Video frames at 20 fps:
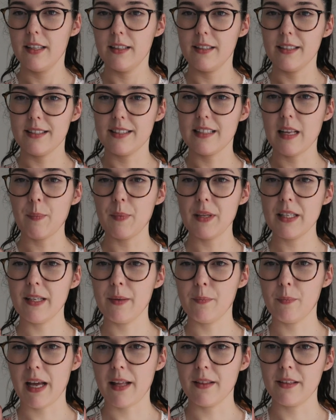There's something
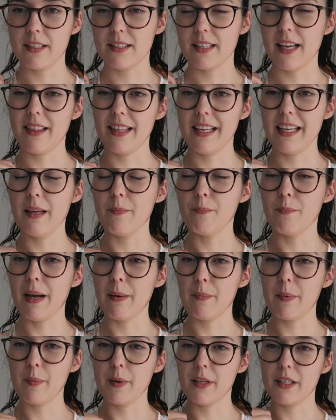about this. I think it
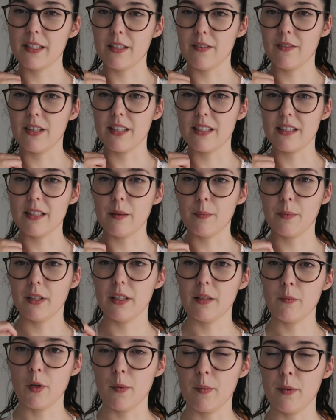might be because of the zipper at
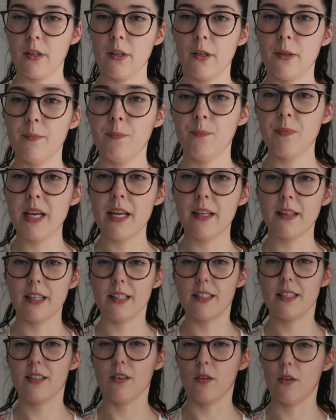the moment though.
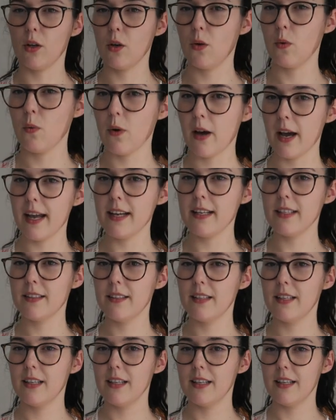That's not quite
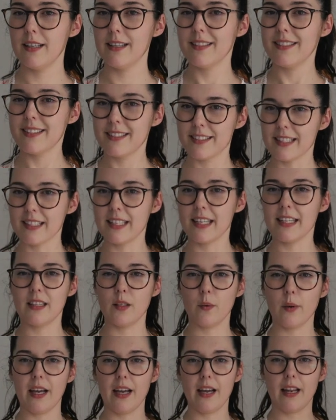sitting
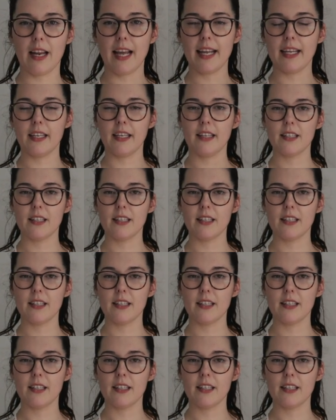the way I like